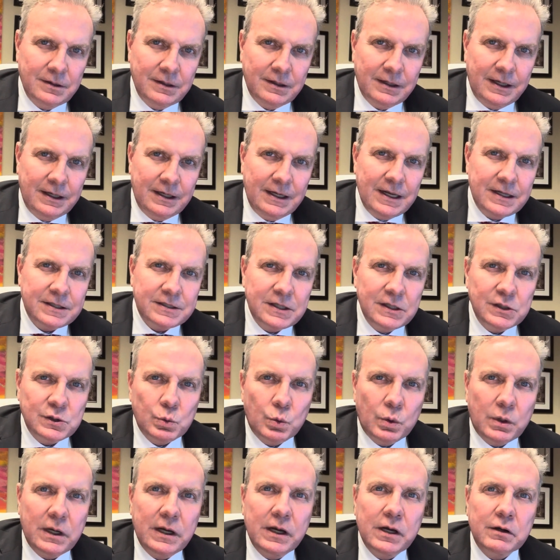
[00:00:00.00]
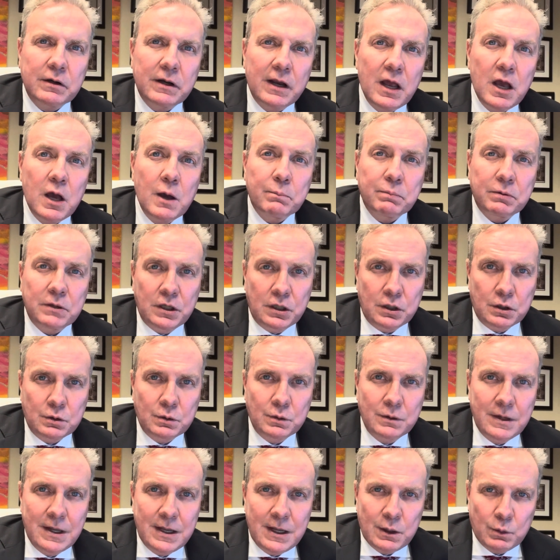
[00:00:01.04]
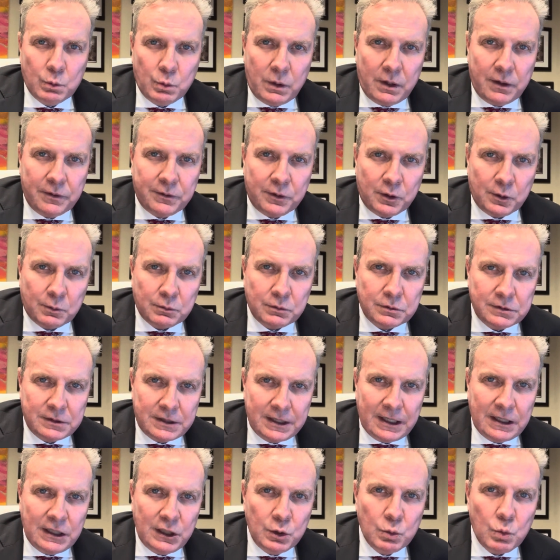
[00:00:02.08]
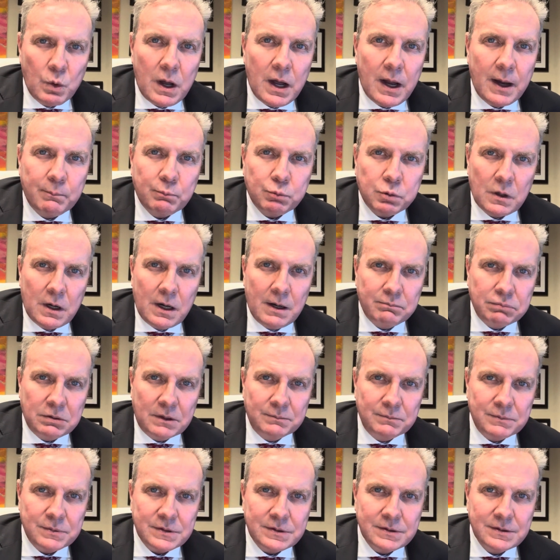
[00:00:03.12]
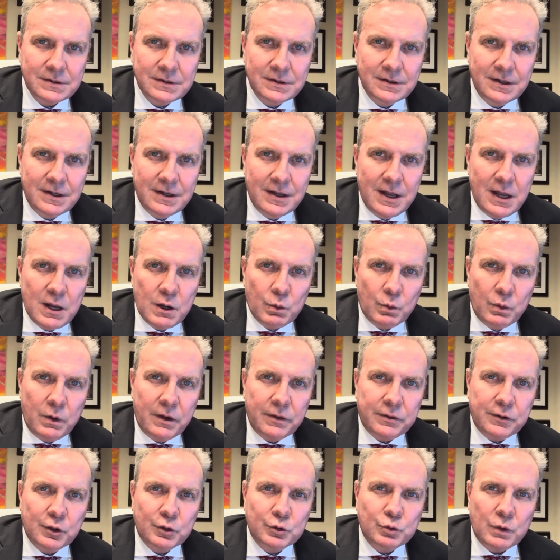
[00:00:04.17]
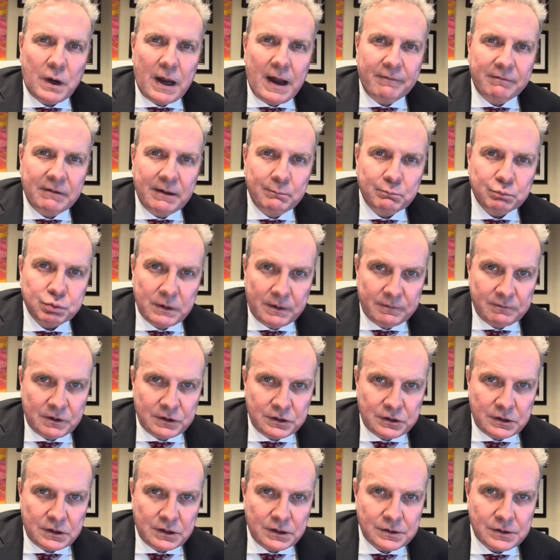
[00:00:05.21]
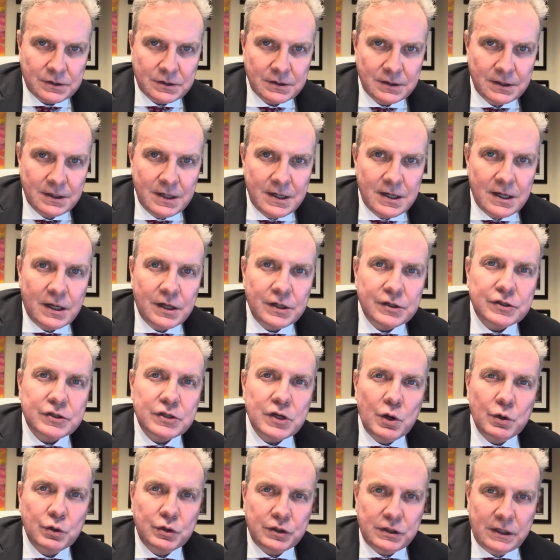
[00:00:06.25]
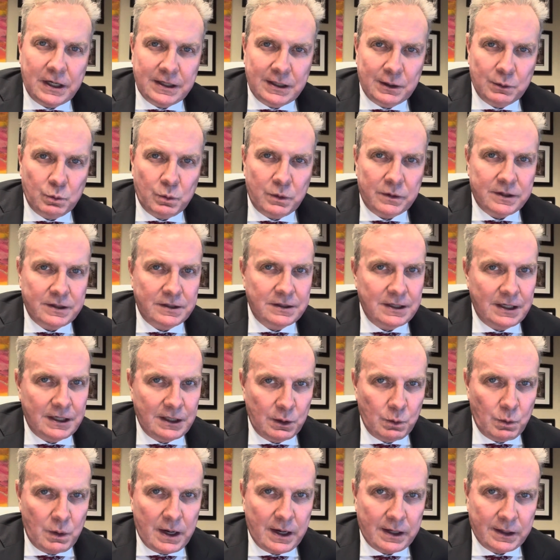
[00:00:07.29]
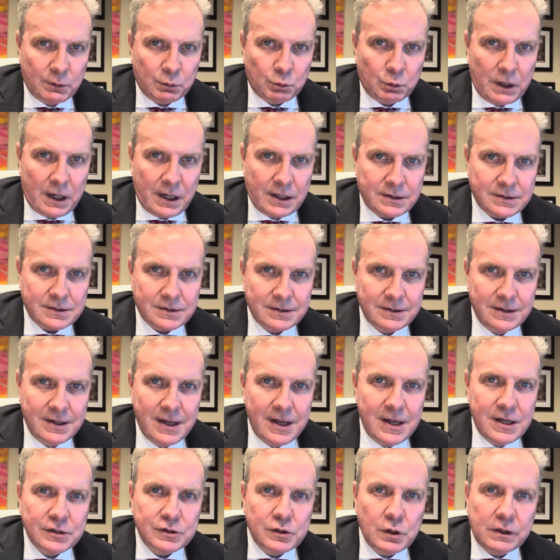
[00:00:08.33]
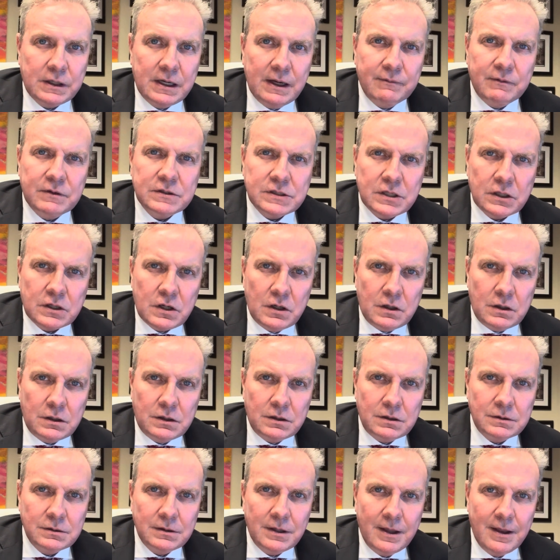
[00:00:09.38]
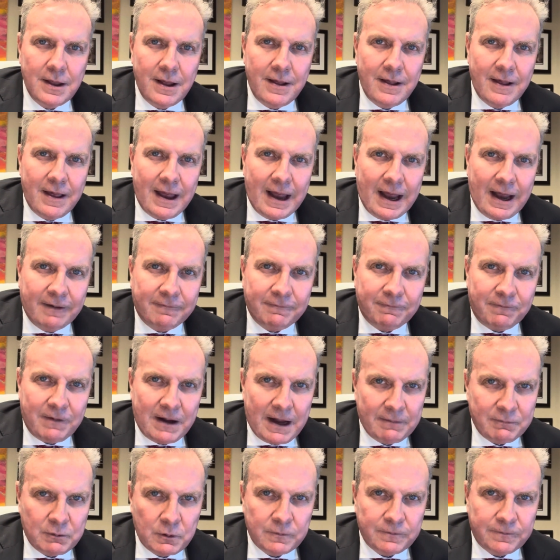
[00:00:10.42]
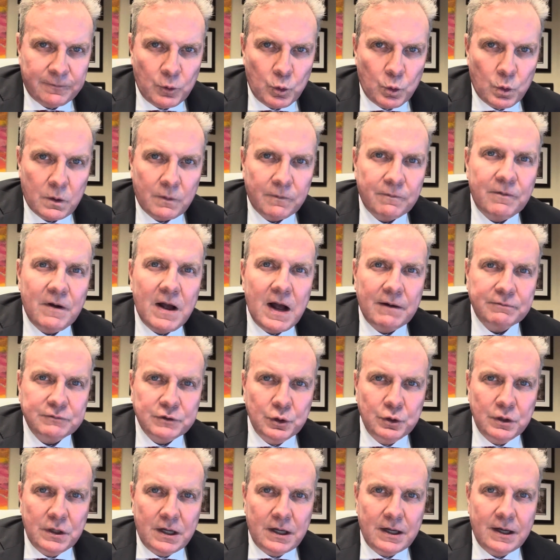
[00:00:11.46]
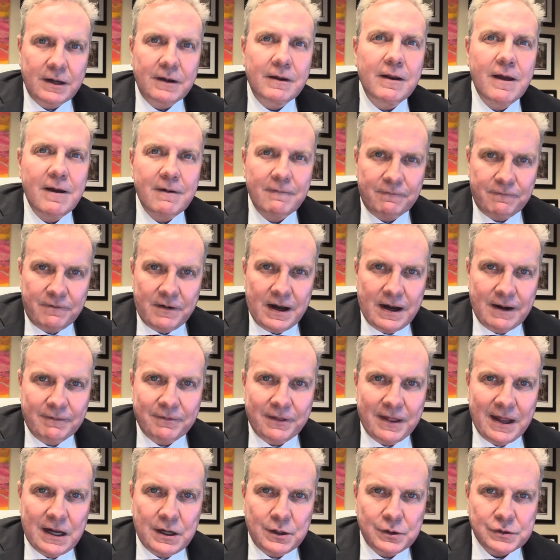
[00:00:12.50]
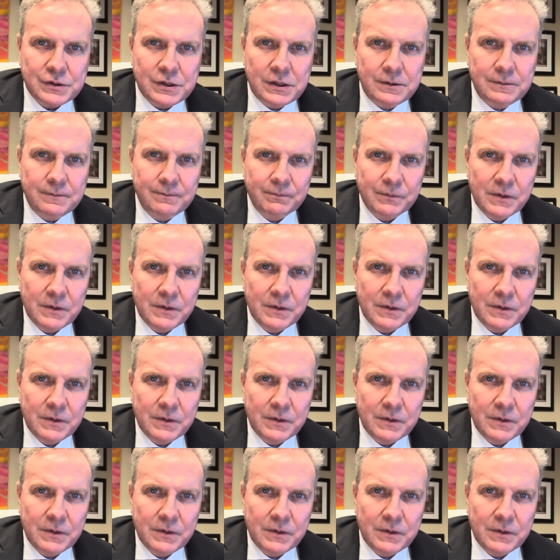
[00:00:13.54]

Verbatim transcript: In essence, we're here to help you with your DUI problems, with your driving privileges associated with a DUI arrest. So give us a call at 504-529-5000